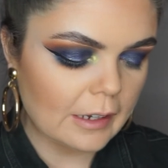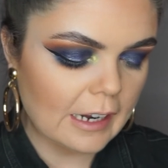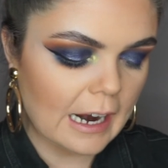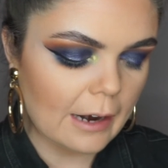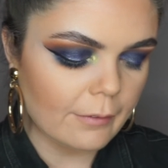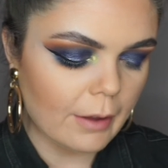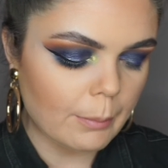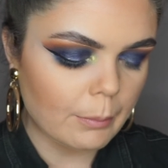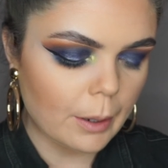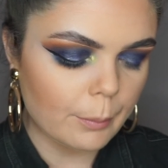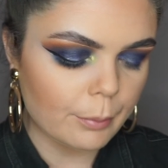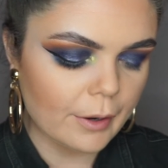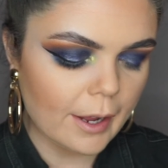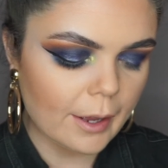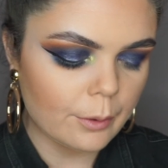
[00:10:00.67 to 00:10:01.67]
carve out my
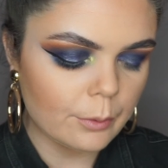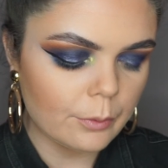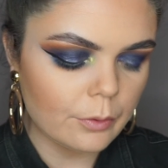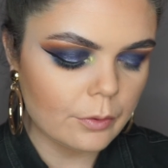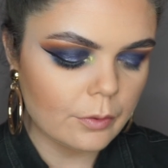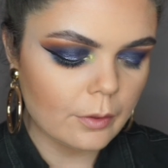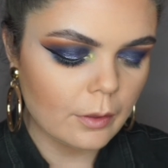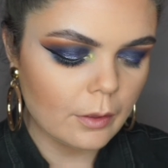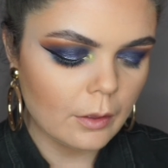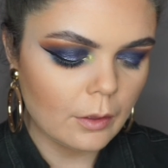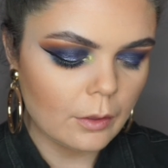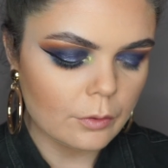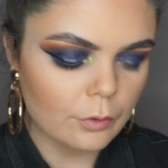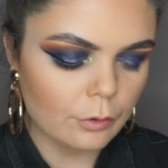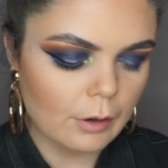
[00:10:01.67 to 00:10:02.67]
brows.
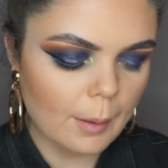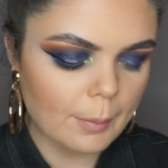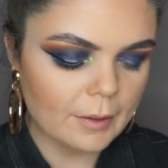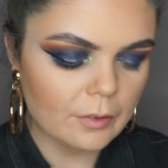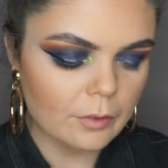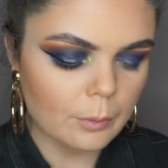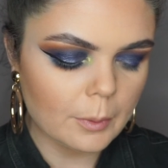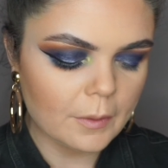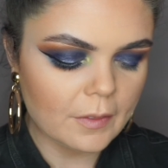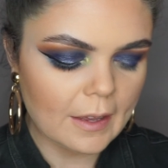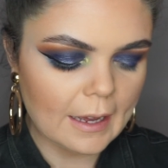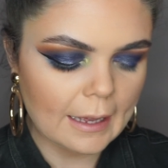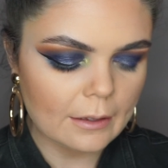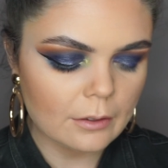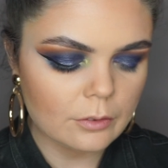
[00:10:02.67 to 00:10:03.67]
So grabbing some of
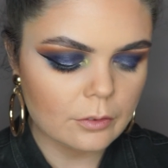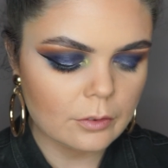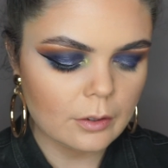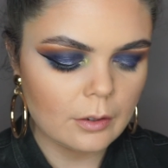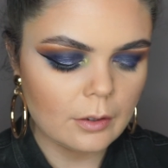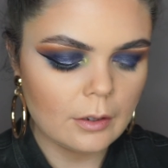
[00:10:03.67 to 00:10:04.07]
that.